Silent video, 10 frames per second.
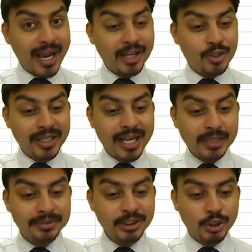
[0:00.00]
actually
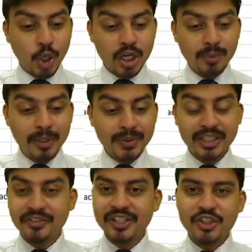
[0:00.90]
helps you toggle between the
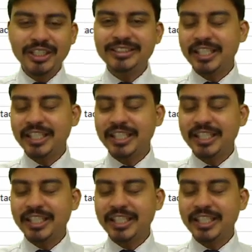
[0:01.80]
different sheets,